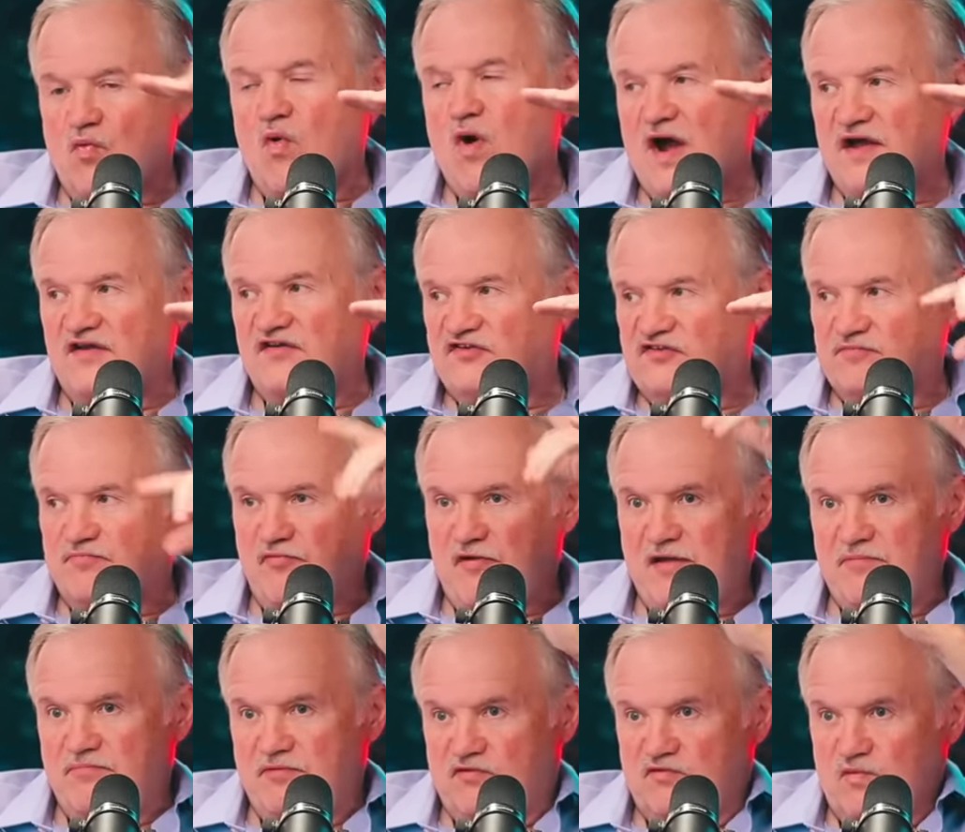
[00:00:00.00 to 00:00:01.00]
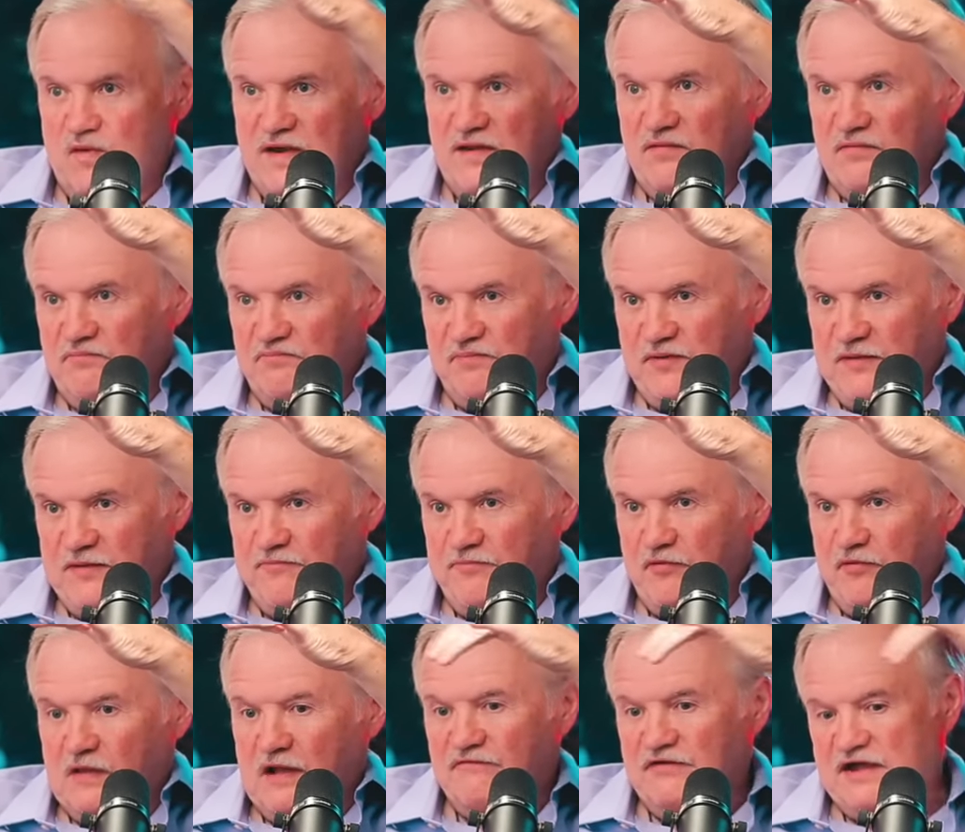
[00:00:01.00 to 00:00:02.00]
the widest spread between
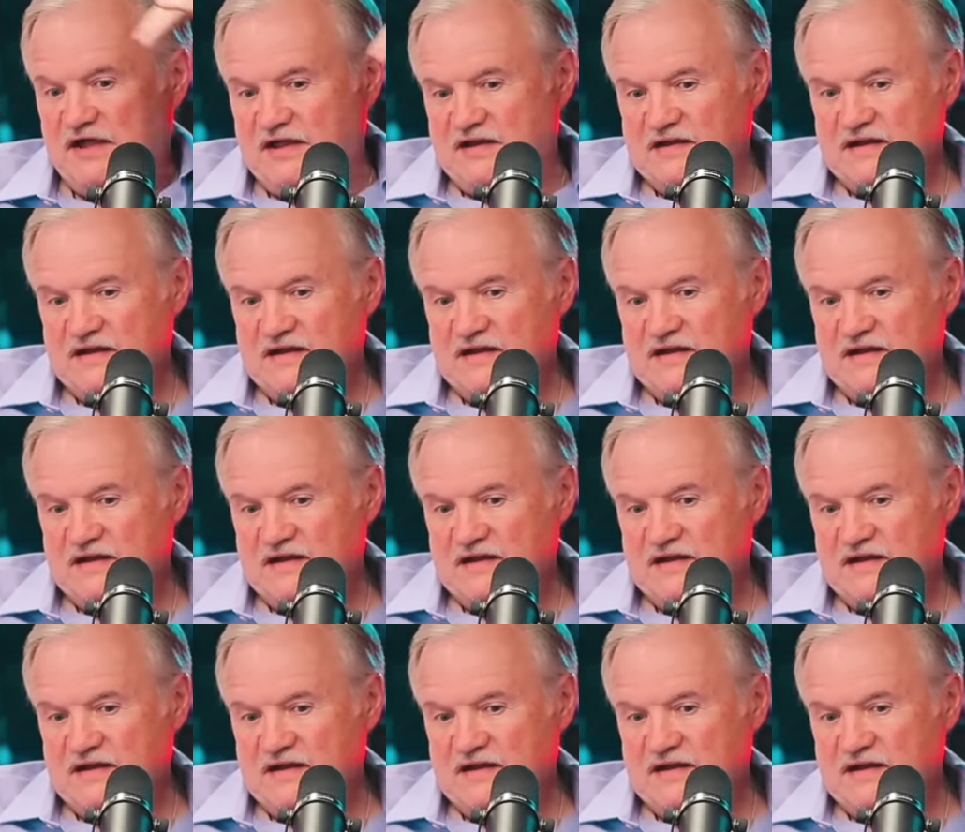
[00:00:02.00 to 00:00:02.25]
people loving